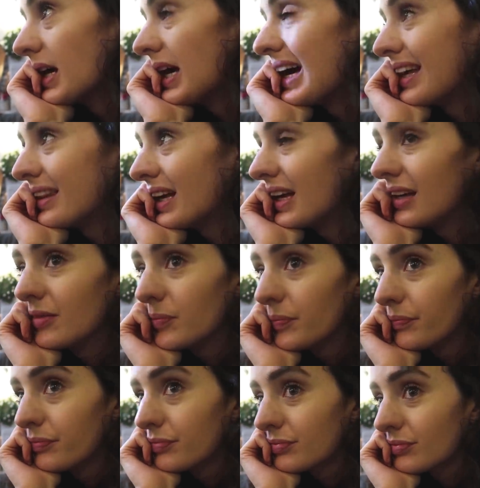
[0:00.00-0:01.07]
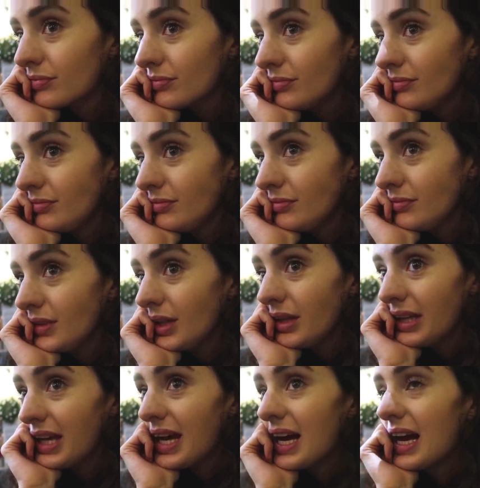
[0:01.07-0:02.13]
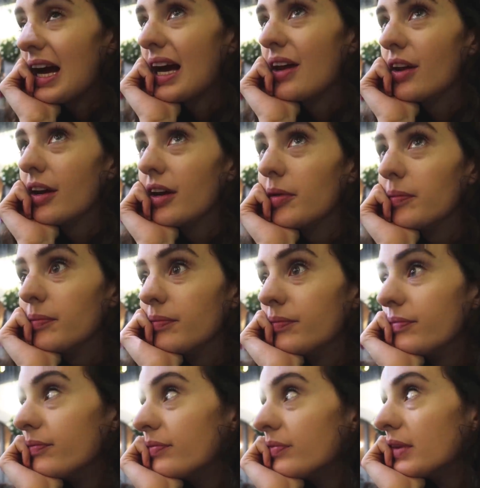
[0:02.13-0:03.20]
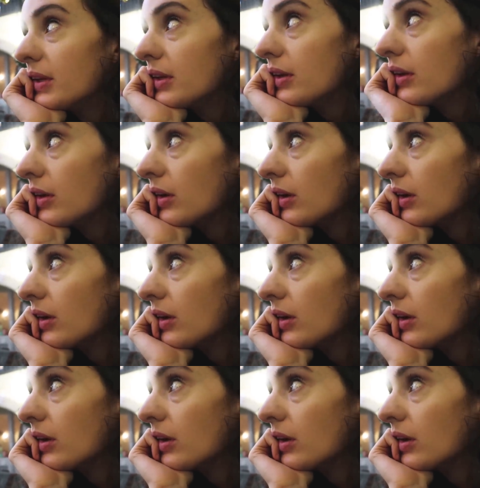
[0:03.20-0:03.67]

How oh, is and is it your aunt and uncle's house? Yeah. Okay, and, um, so it's not like a